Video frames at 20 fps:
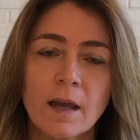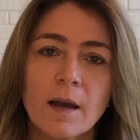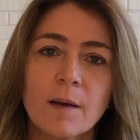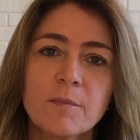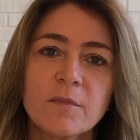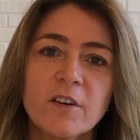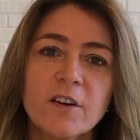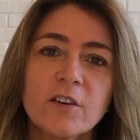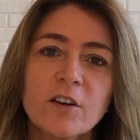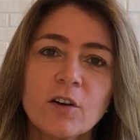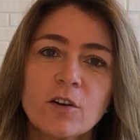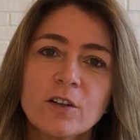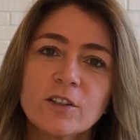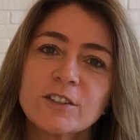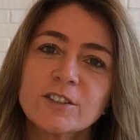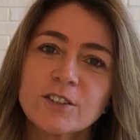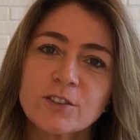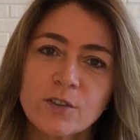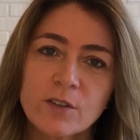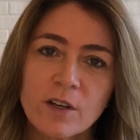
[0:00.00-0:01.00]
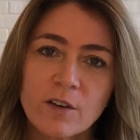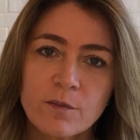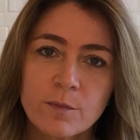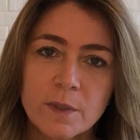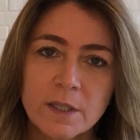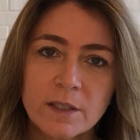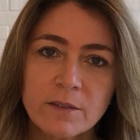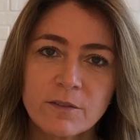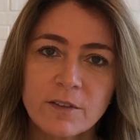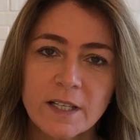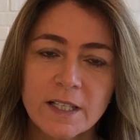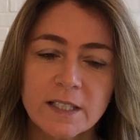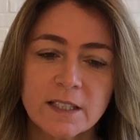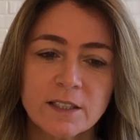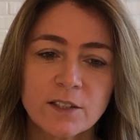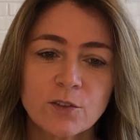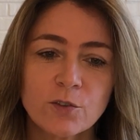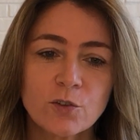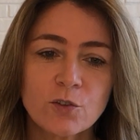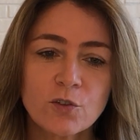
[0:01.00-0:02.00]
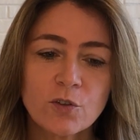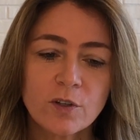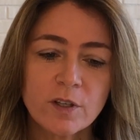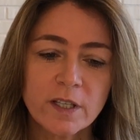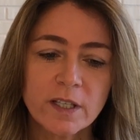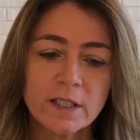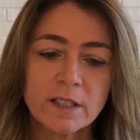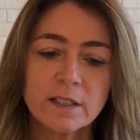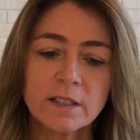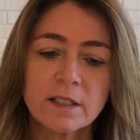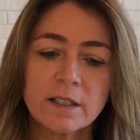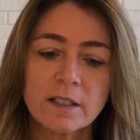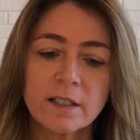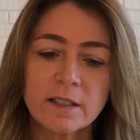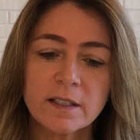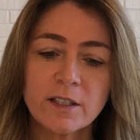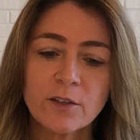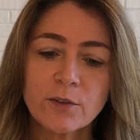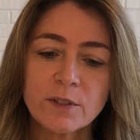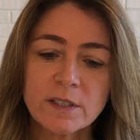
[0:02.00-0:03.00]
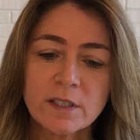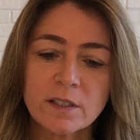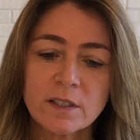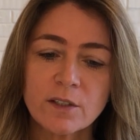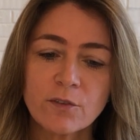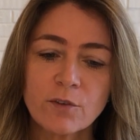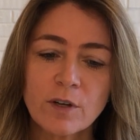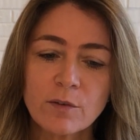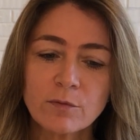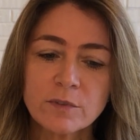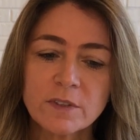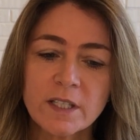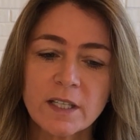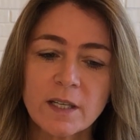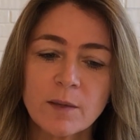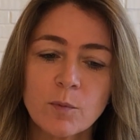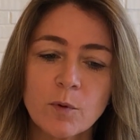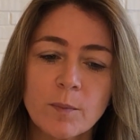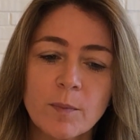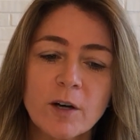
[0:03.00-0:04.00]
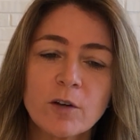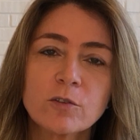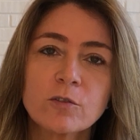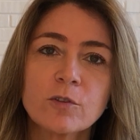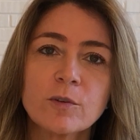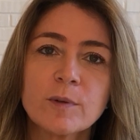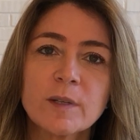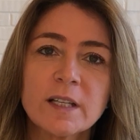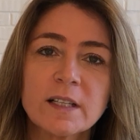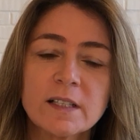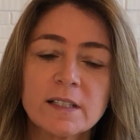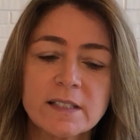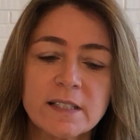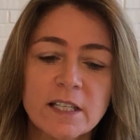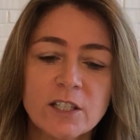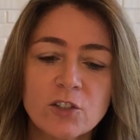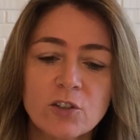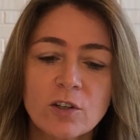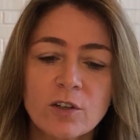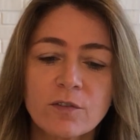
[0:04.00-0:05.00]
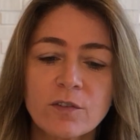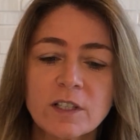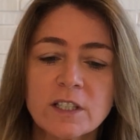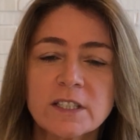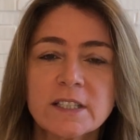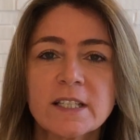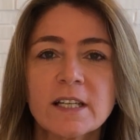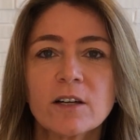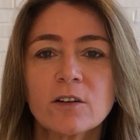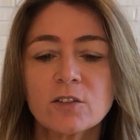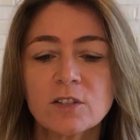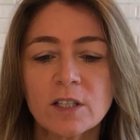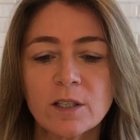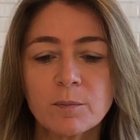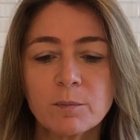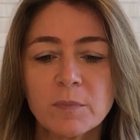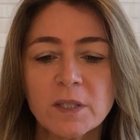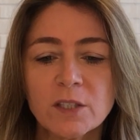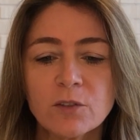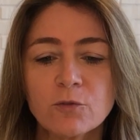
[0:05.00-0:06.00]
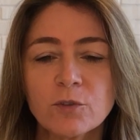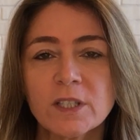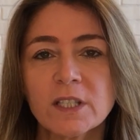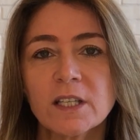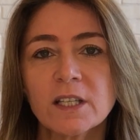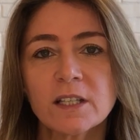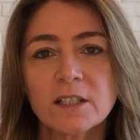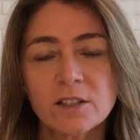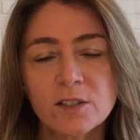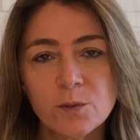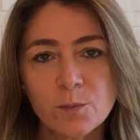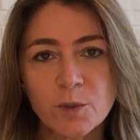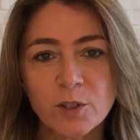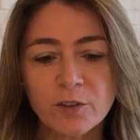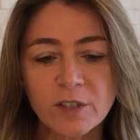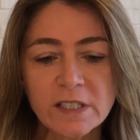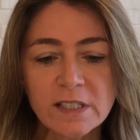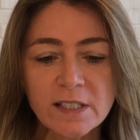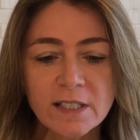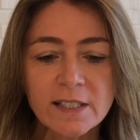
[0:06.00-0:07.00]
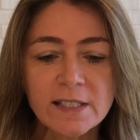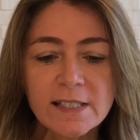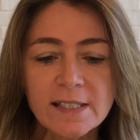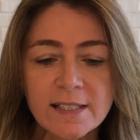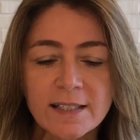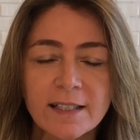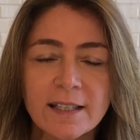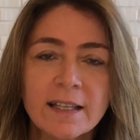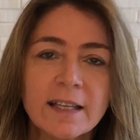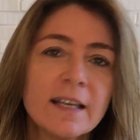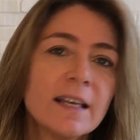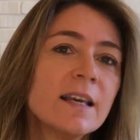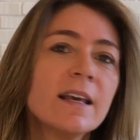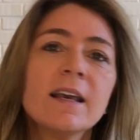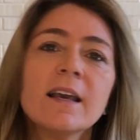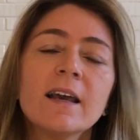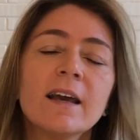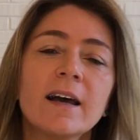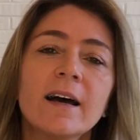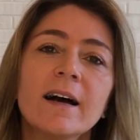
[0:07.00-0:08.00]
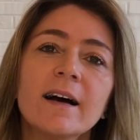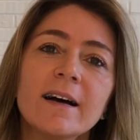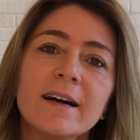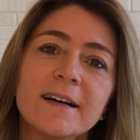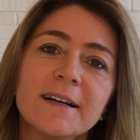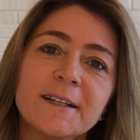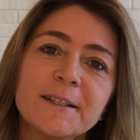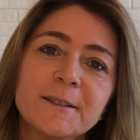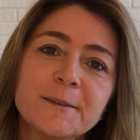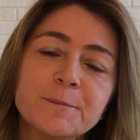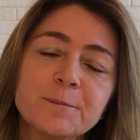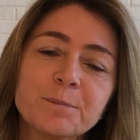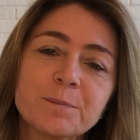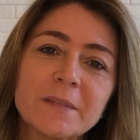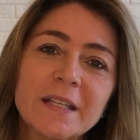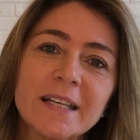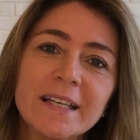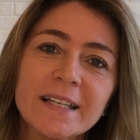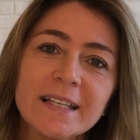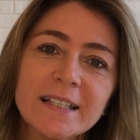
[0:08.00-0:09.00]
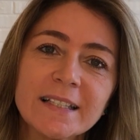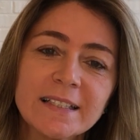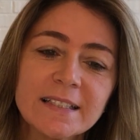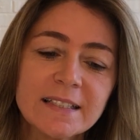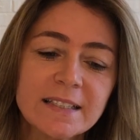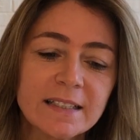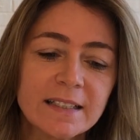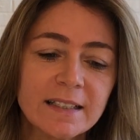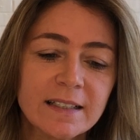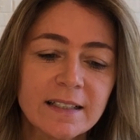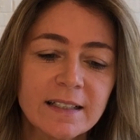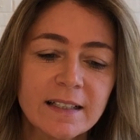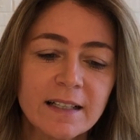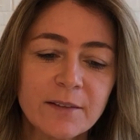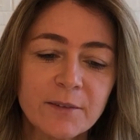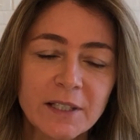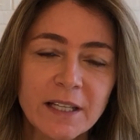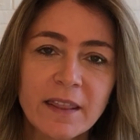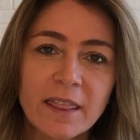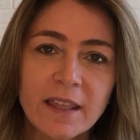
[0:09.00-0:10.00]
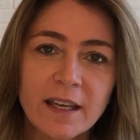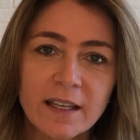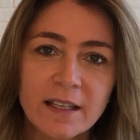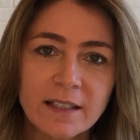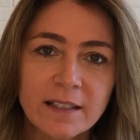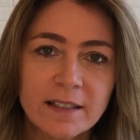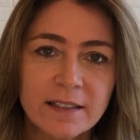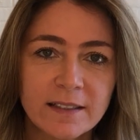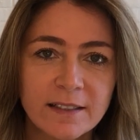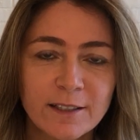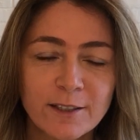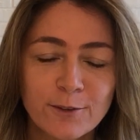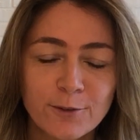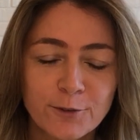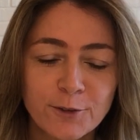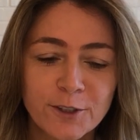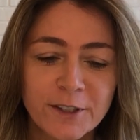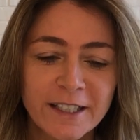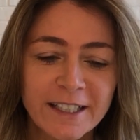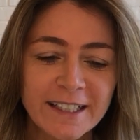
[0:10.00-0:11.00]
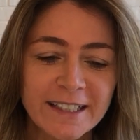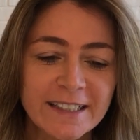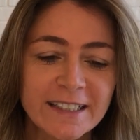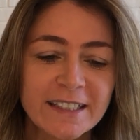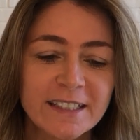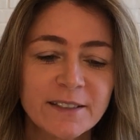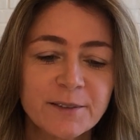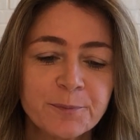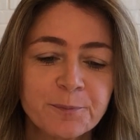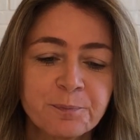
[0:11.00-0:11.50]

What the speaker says: I'm very honored to have been invited to join the OECD roundtable about criminalization of cartels and bid rigging conspiracies. I want to thank for that.